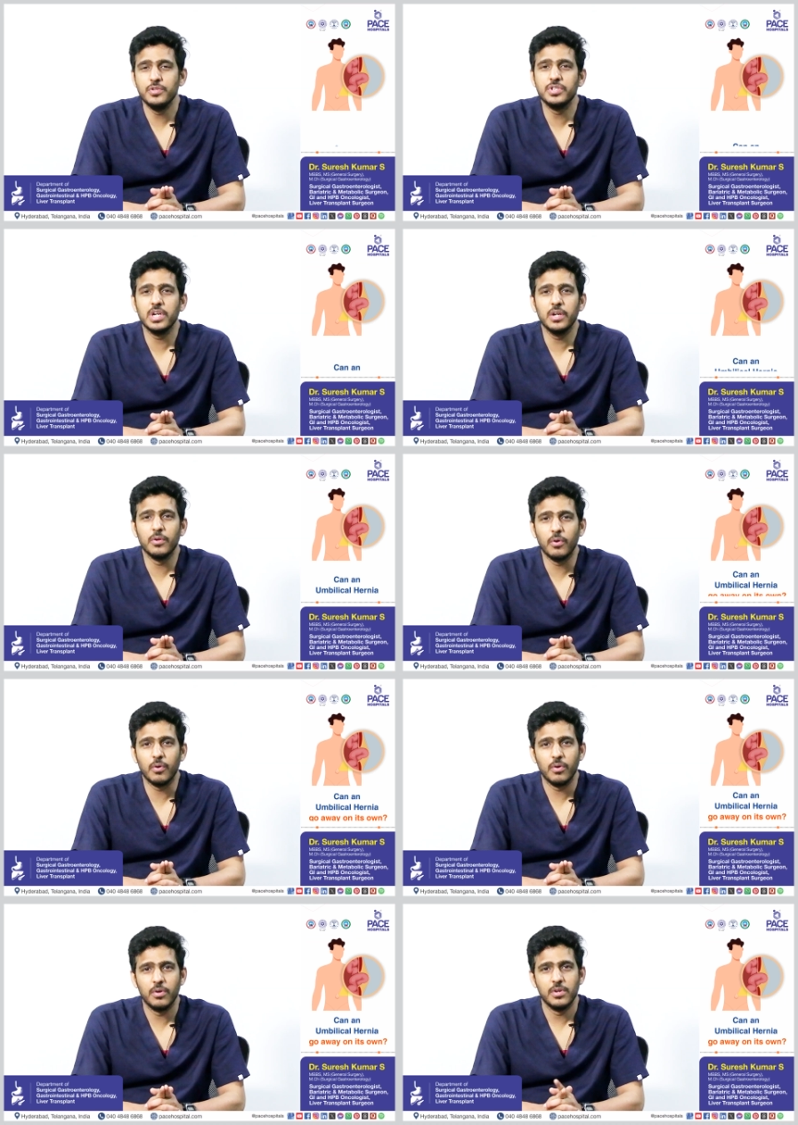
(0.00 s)
Usually
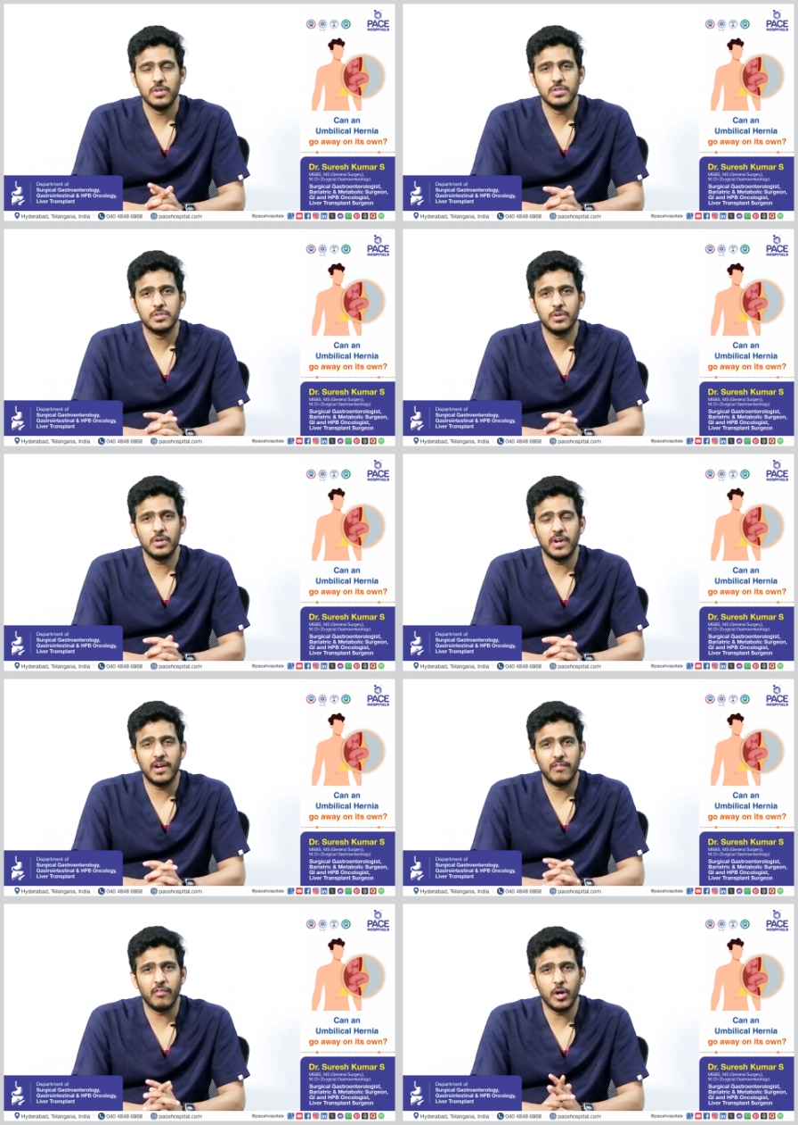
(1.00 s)
no. So
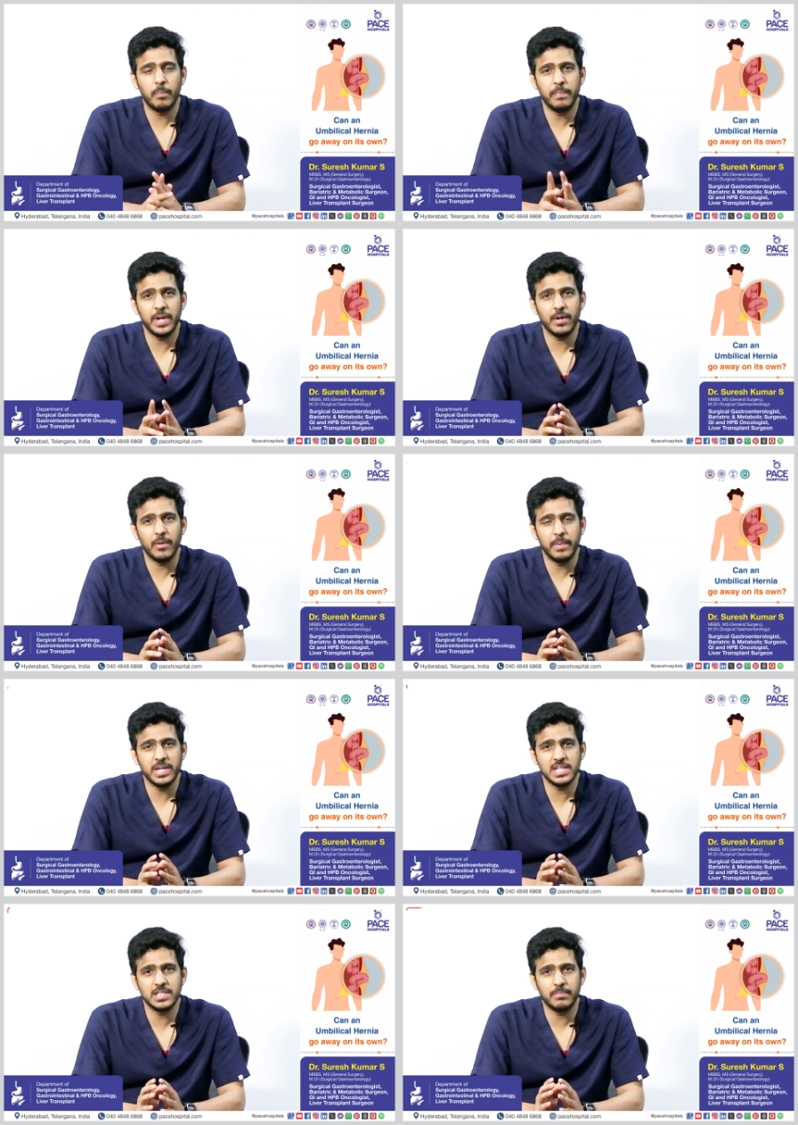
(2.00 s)

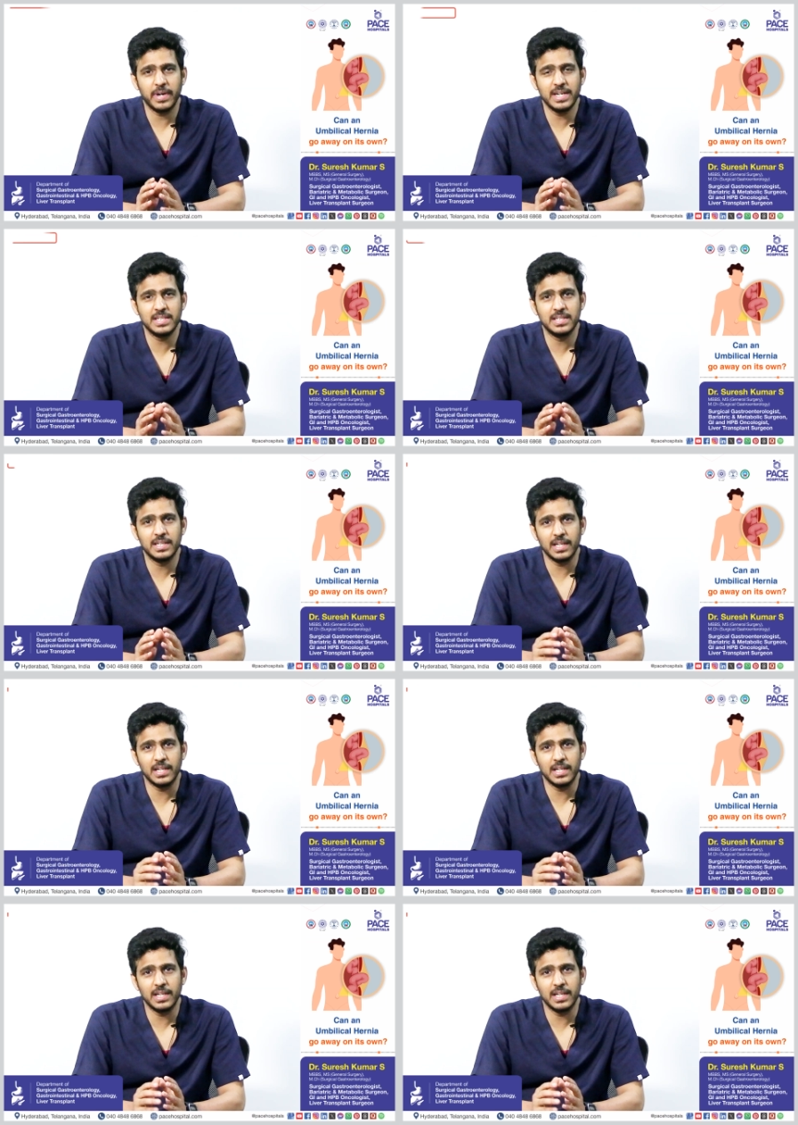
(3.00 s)
patients might